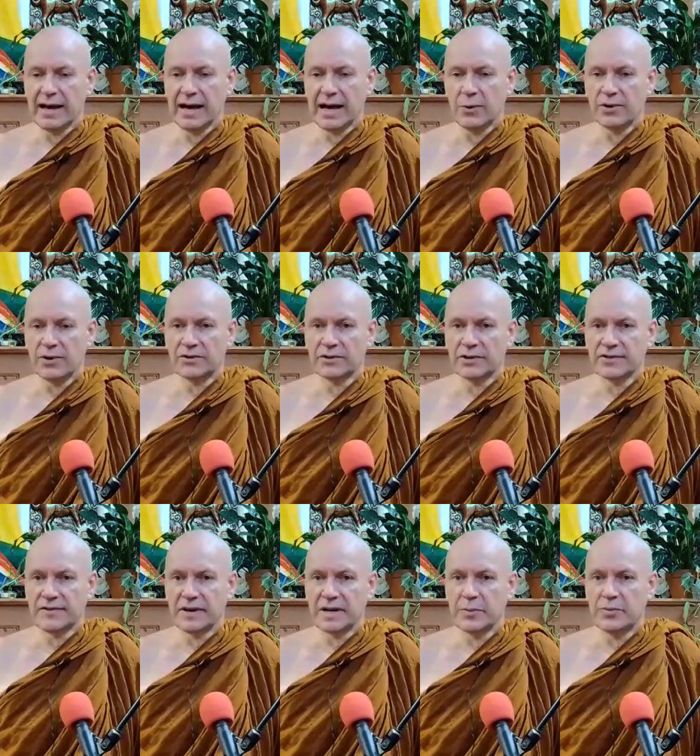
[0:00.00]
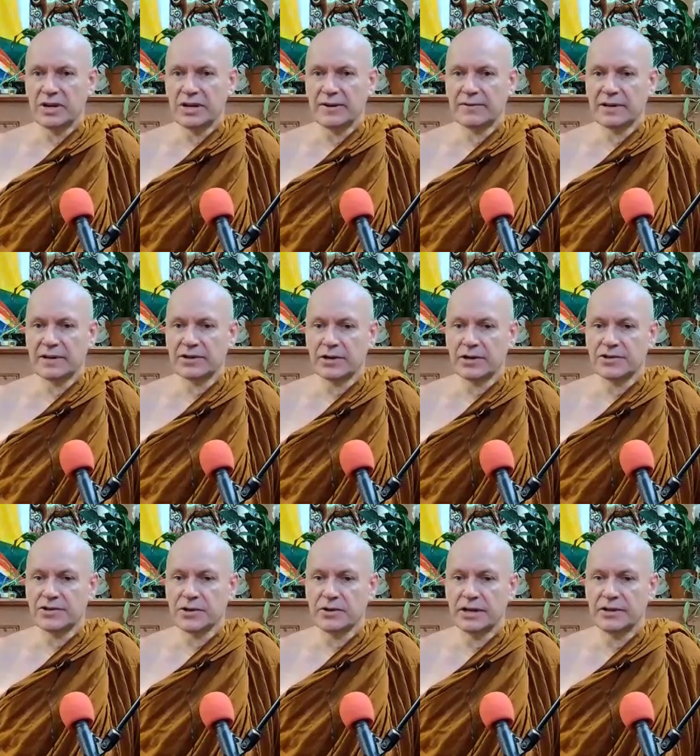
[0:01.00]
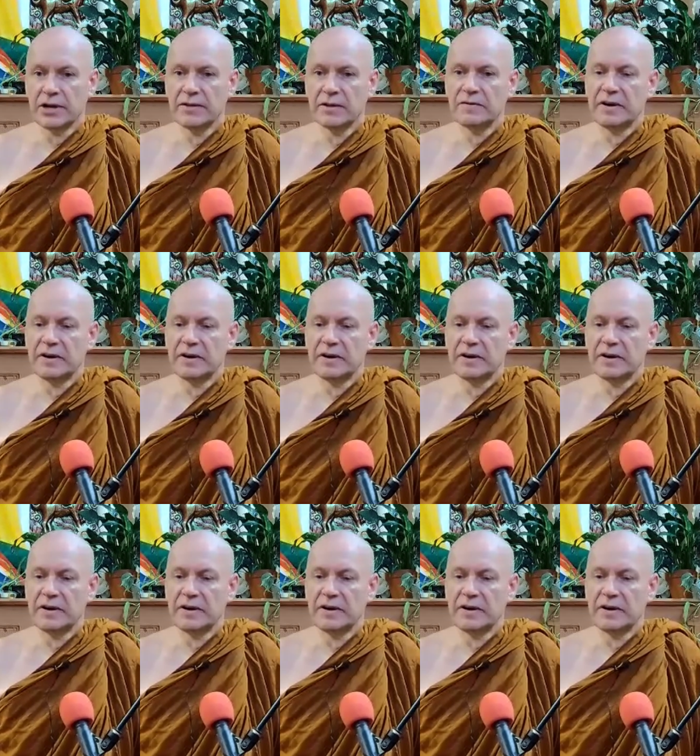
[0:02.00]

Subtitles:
I want to just very briefly touch on another